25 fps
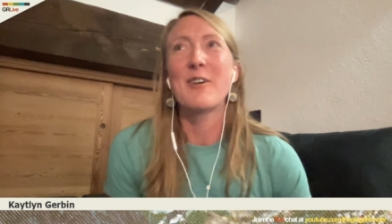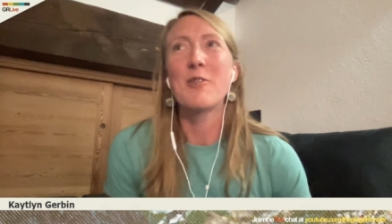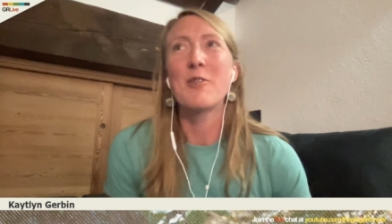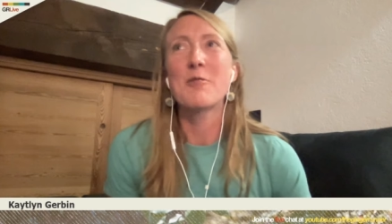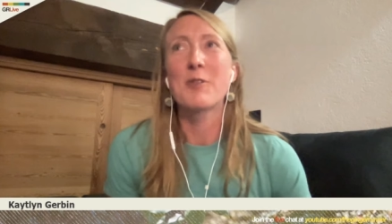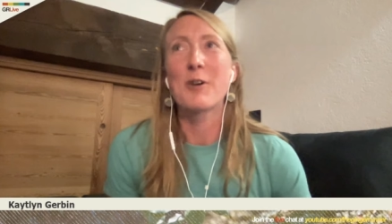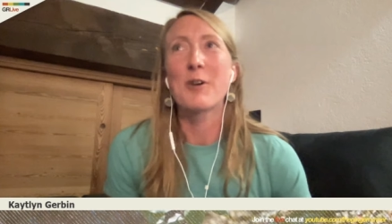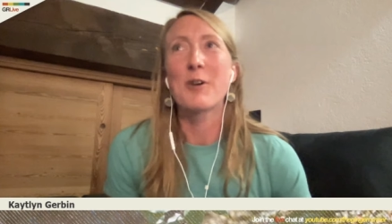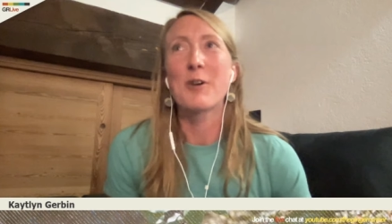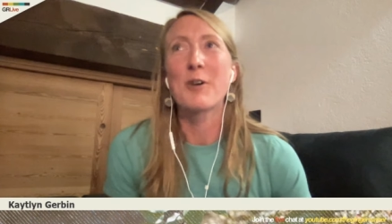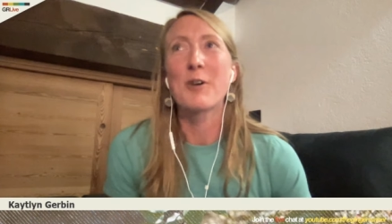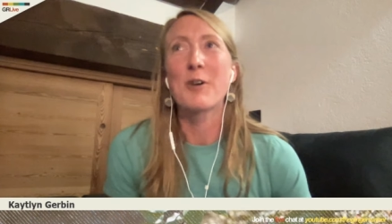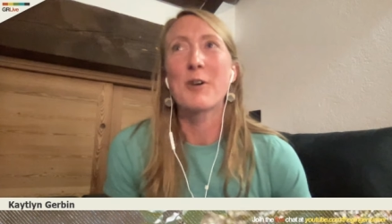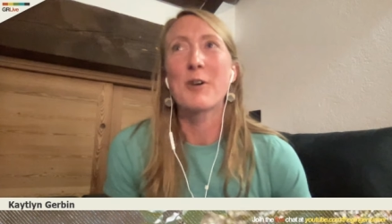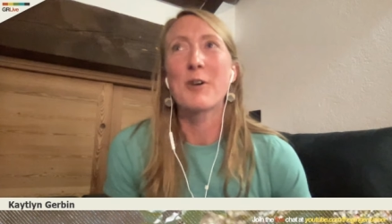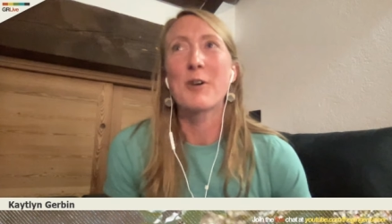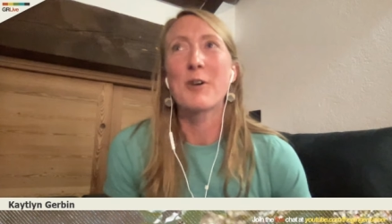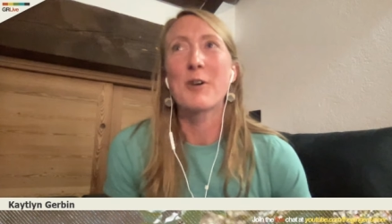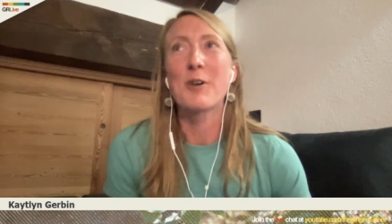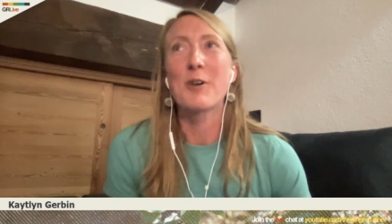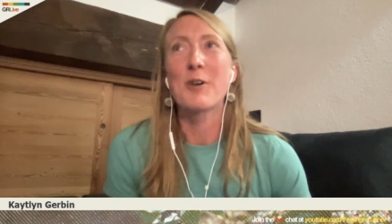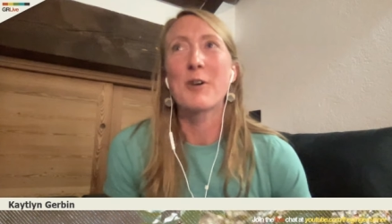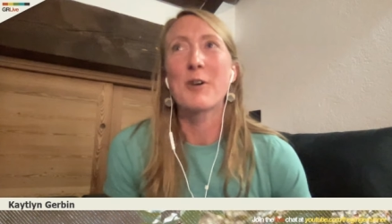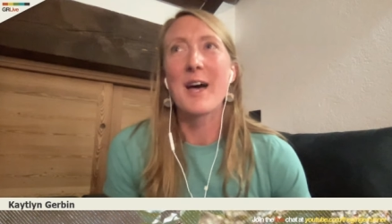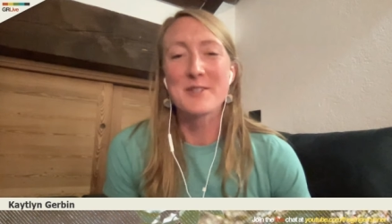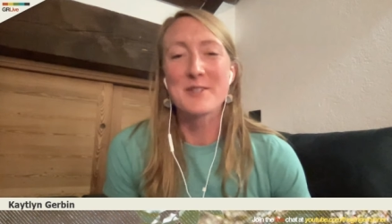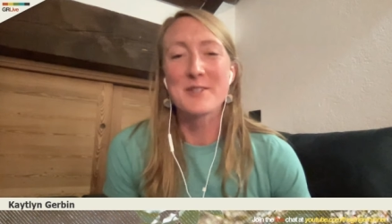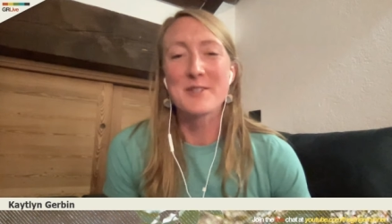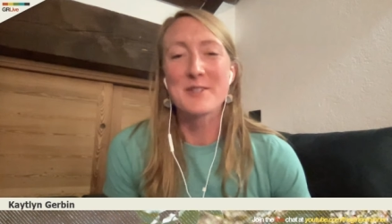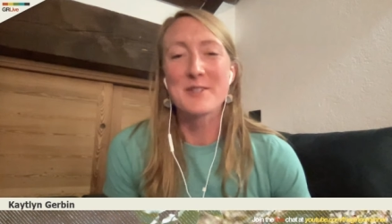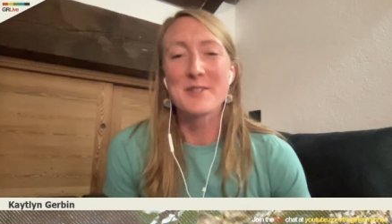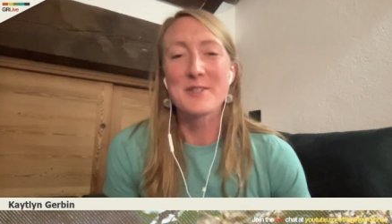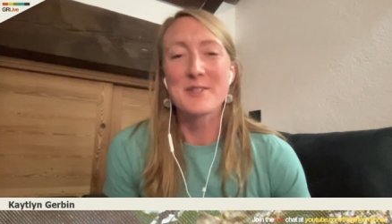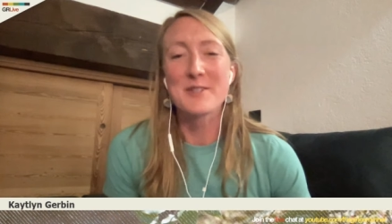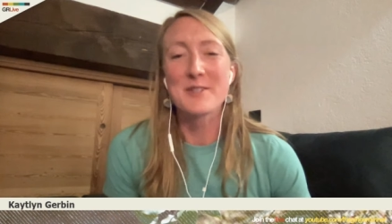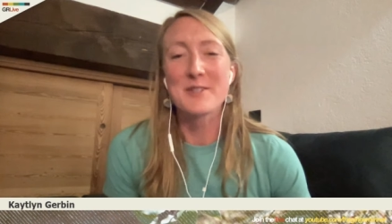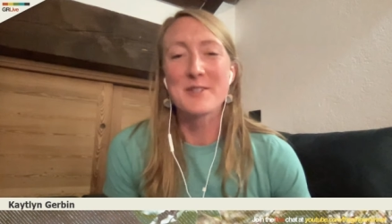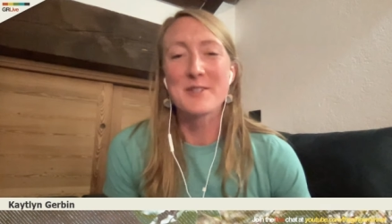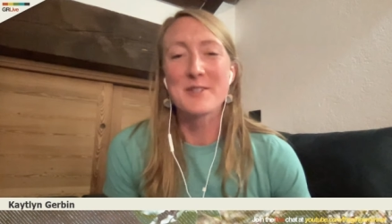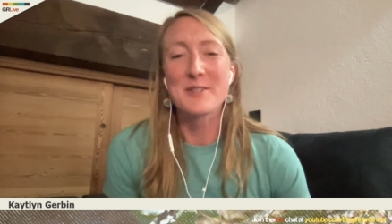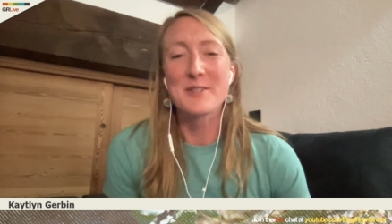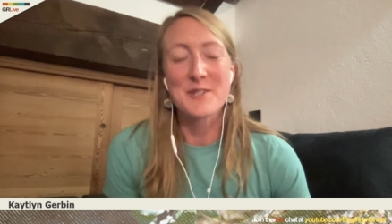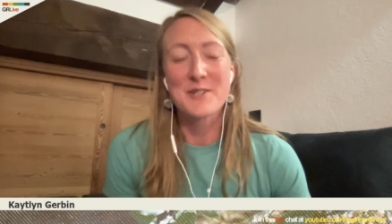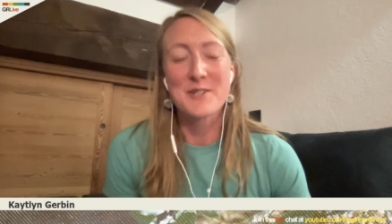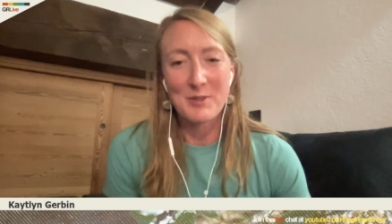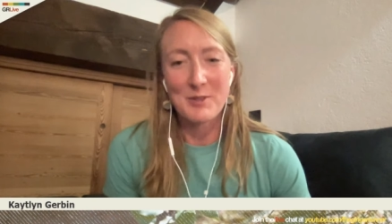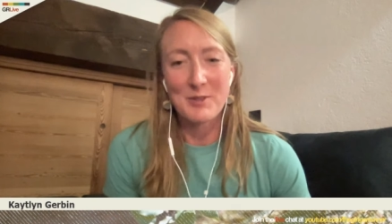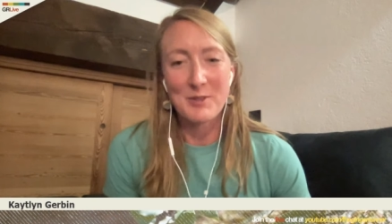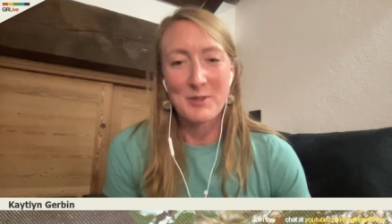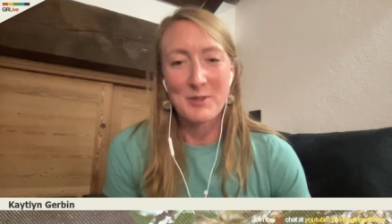overall I was just able to
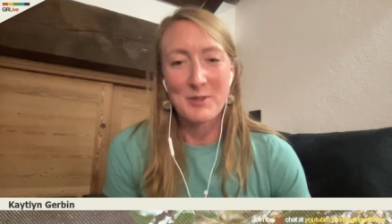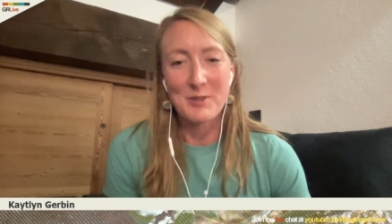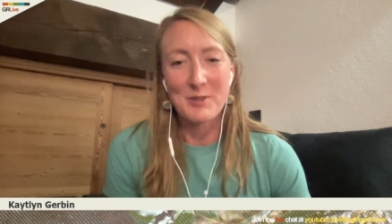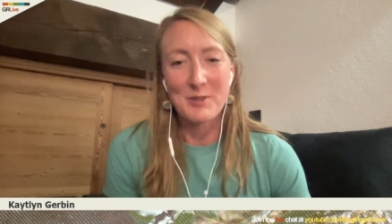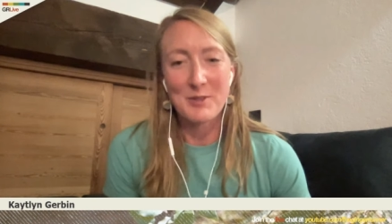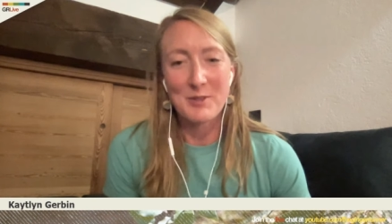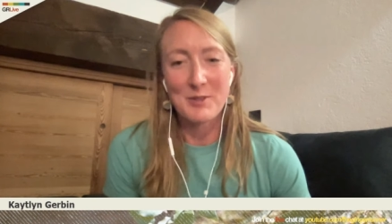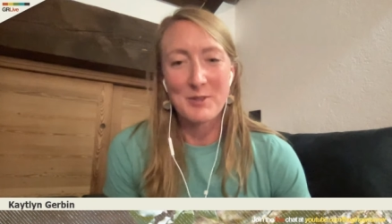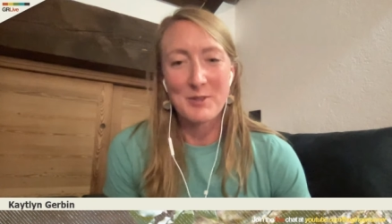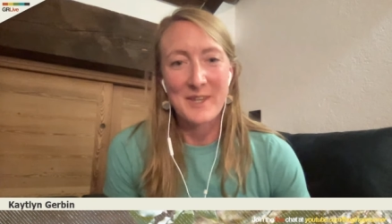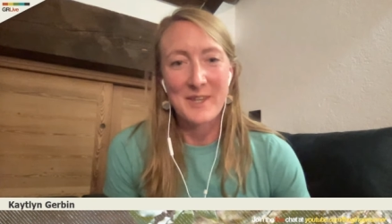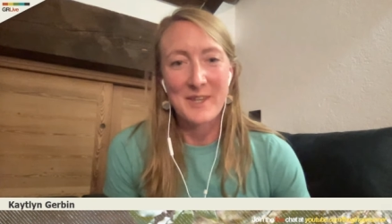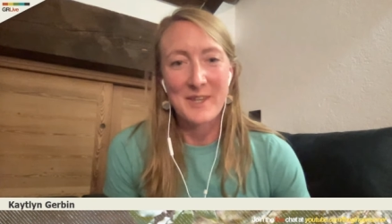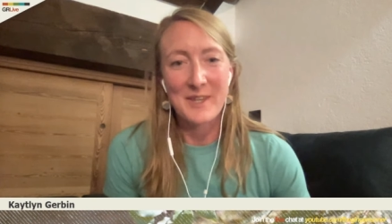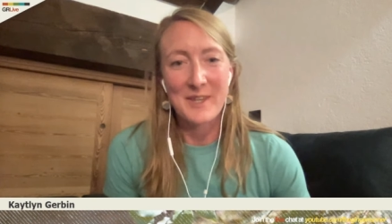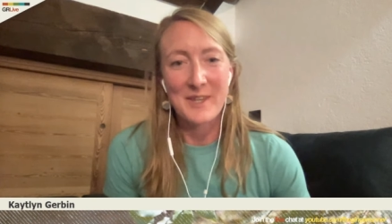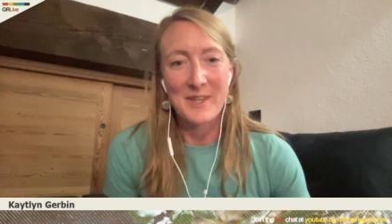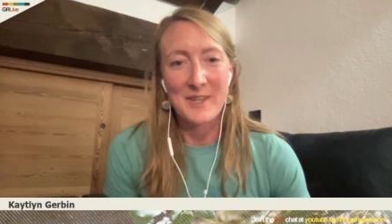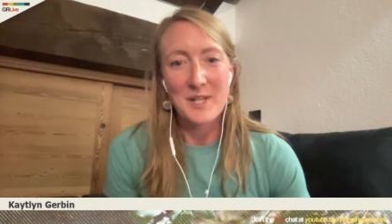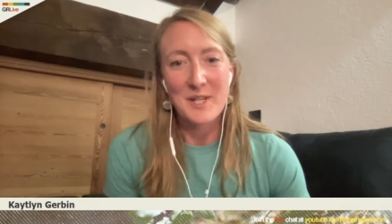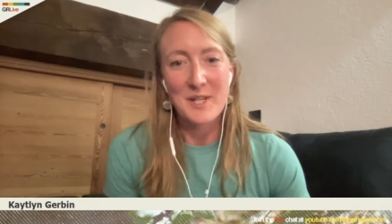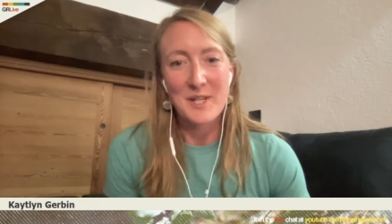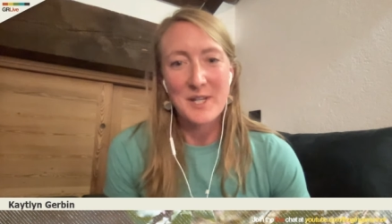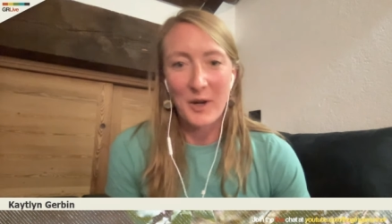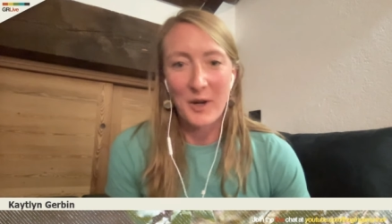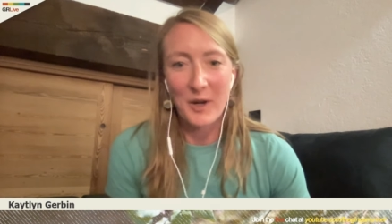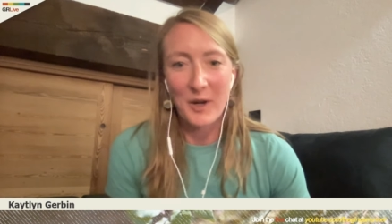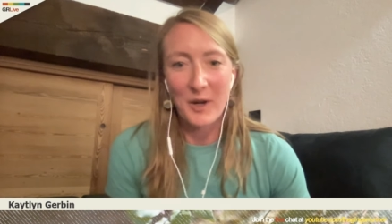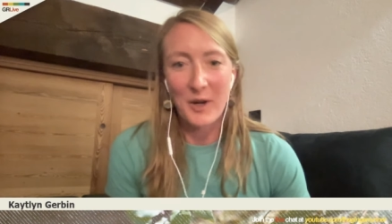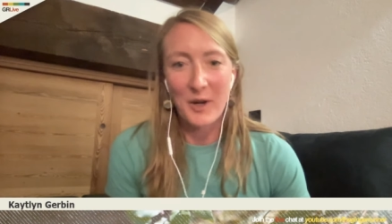run like a pretty smart,